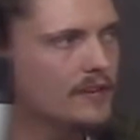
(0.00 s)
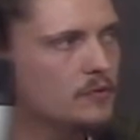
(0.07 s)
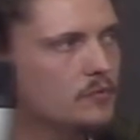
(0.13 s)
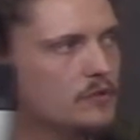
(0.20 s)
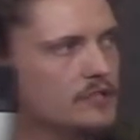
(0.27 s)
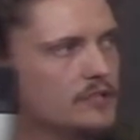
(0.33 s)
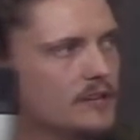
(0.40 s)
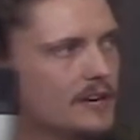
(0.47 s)
they
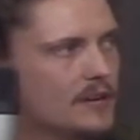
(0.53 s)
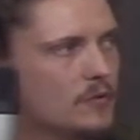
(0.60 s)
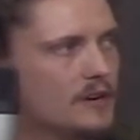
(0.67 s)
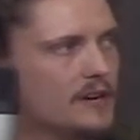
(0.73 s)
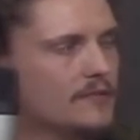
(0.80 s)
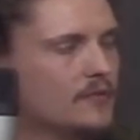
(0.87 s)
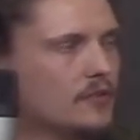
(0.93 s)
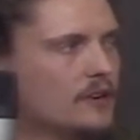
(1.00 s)
would stay
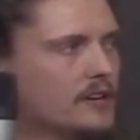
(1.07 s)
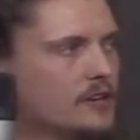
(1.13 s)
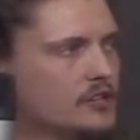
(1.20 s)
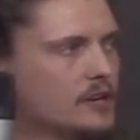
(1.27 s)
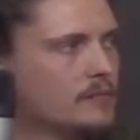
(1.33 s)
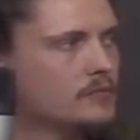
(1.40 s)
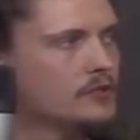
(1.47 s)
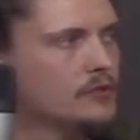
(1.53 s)
where they've already
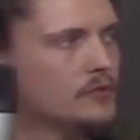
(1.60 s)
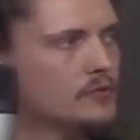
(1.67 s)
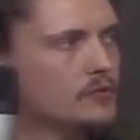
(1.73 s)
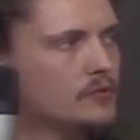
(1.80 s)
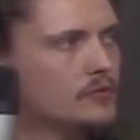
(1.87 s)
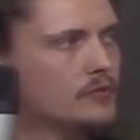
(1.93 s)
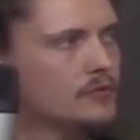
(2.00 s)
jumped to.